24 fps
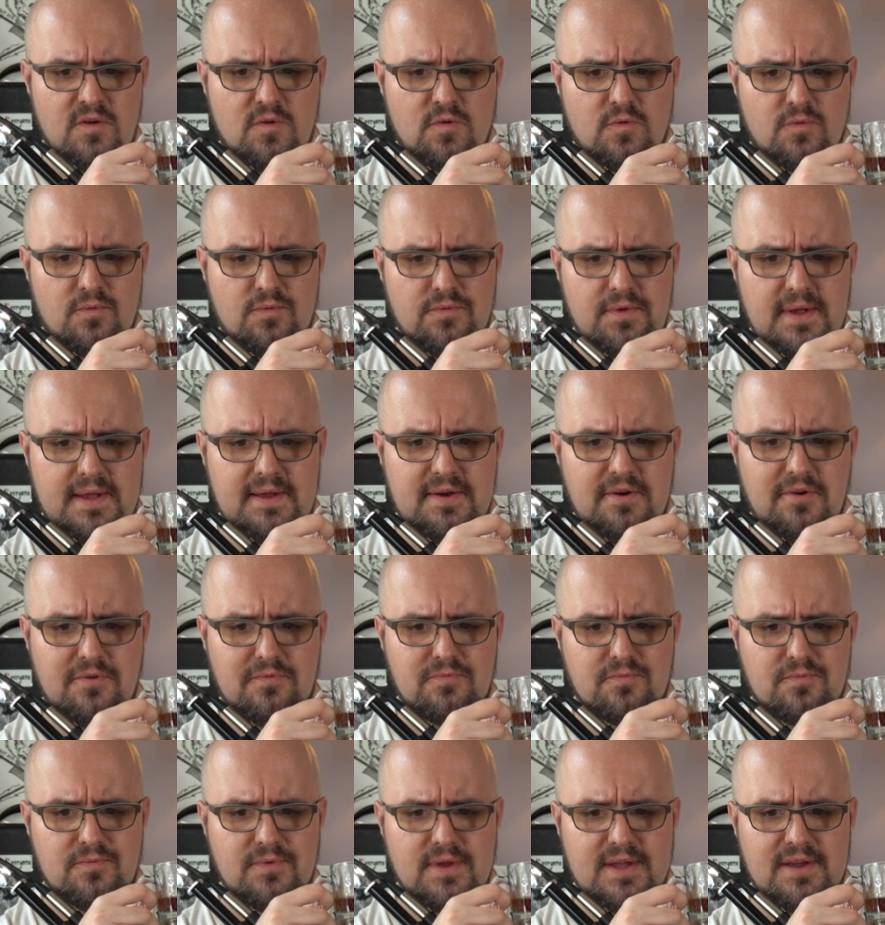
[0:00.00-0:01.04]

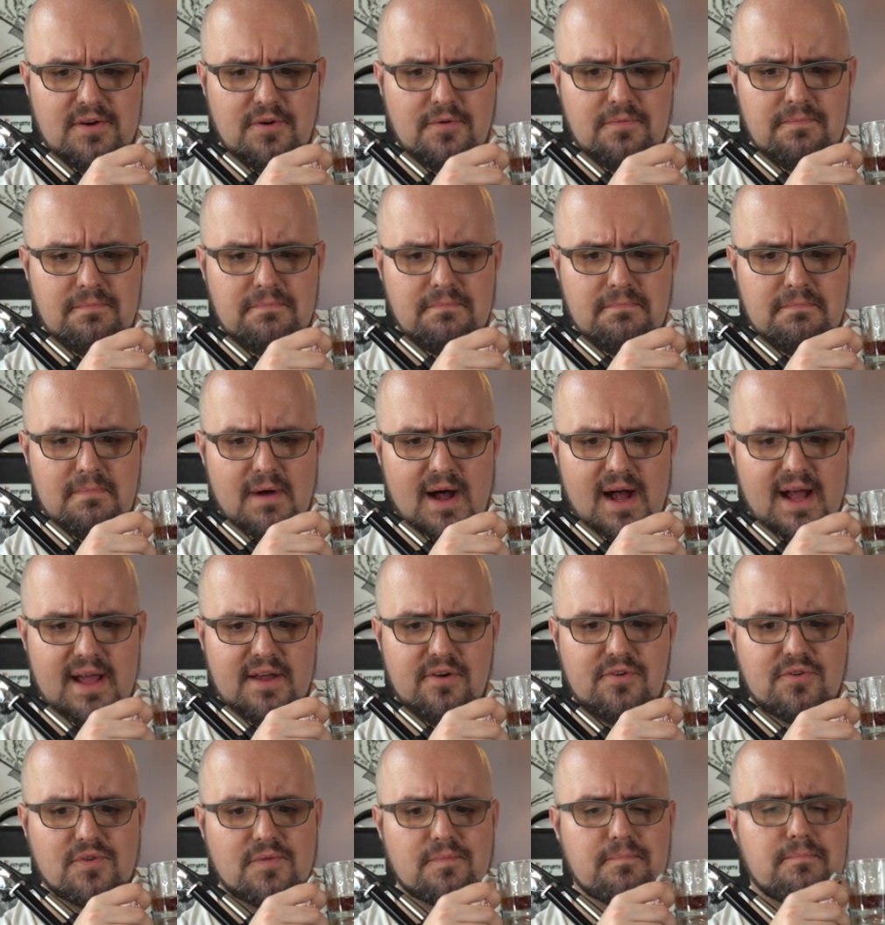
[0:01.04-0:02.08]
Real
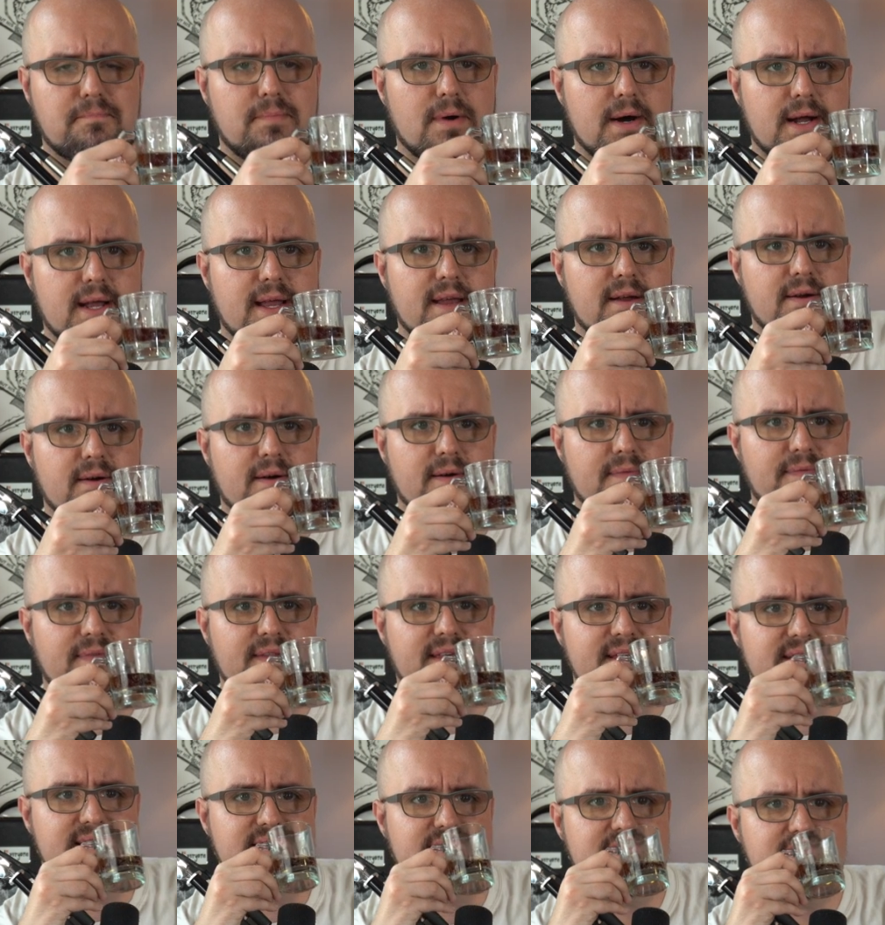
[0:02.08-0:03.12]
mild bite on
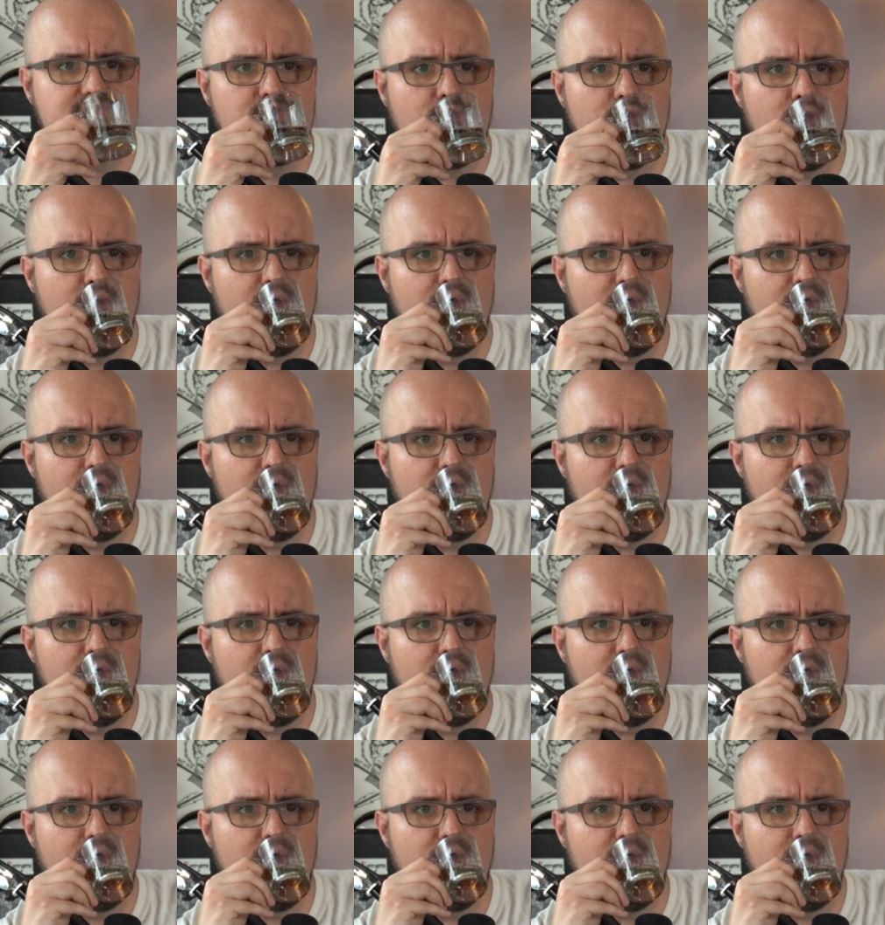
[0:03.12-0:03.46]
this.